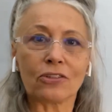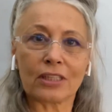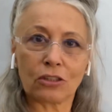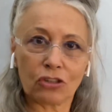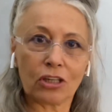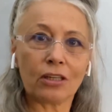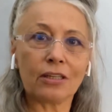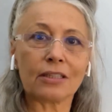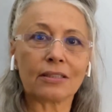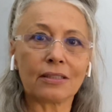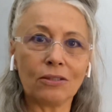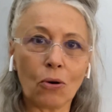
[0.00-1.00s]

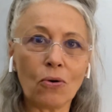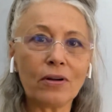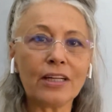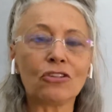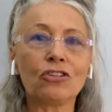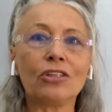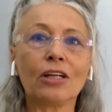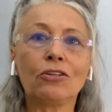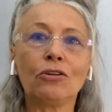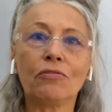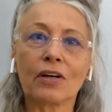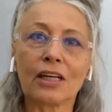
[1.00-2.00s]
Sagittarius, knowledge that
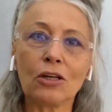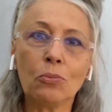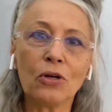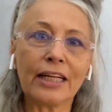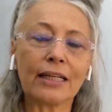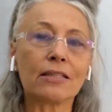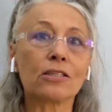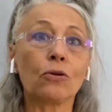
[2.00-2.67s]
you've accumulated.